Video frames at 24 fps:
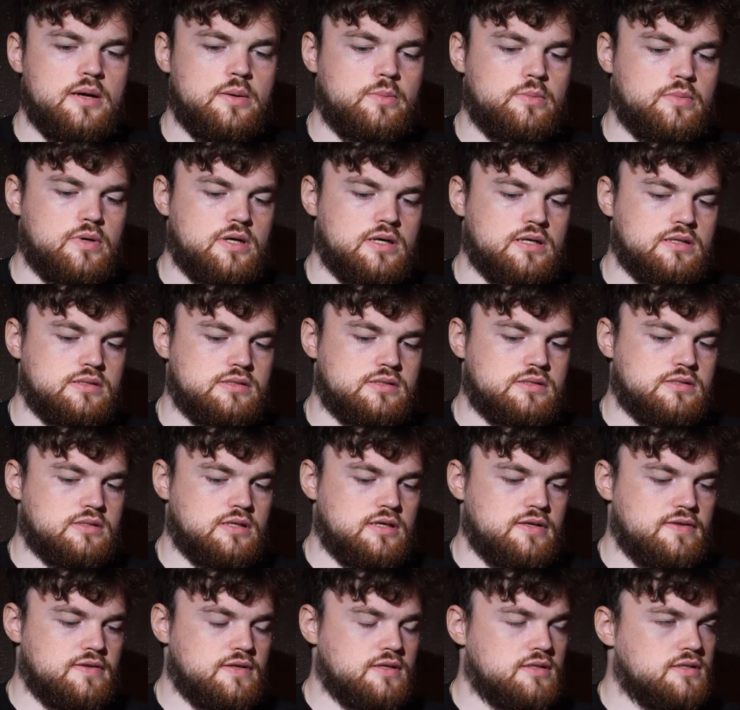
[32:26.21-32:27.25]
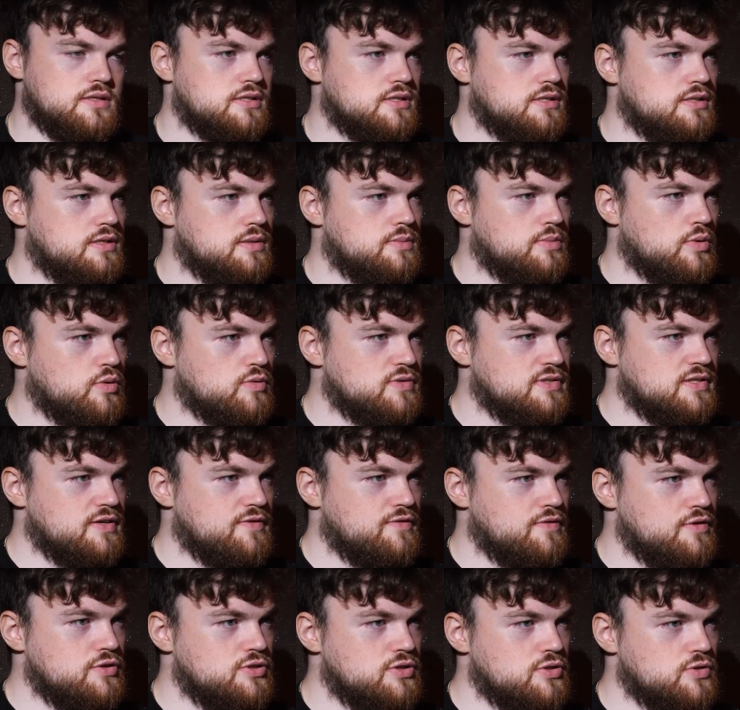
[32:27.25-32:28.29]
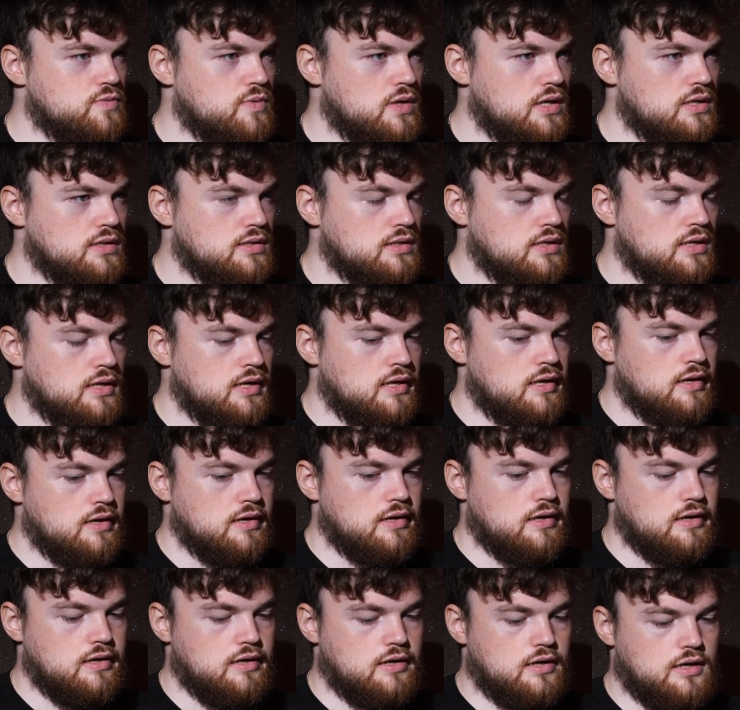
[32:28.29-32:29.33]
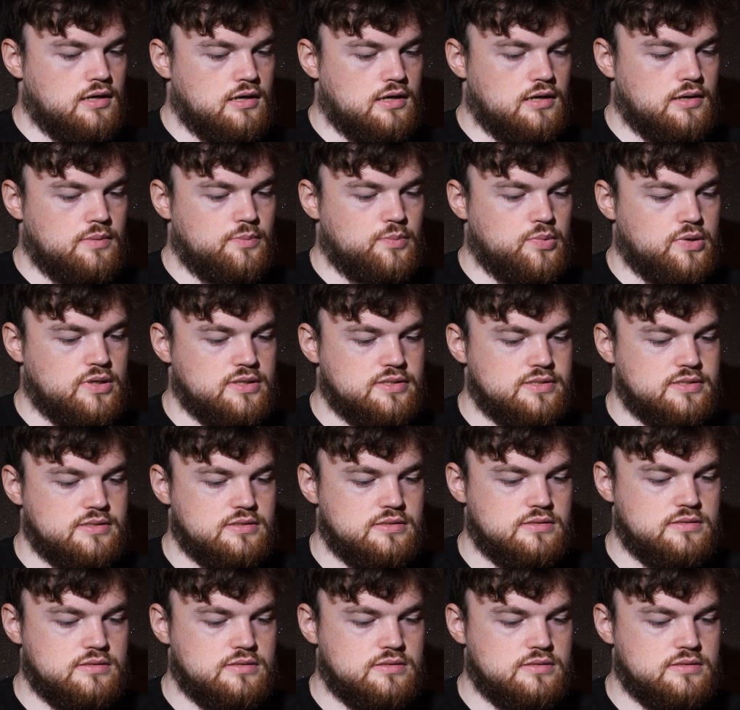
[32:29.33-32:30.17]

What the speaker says: But I think this is the most efficient one. But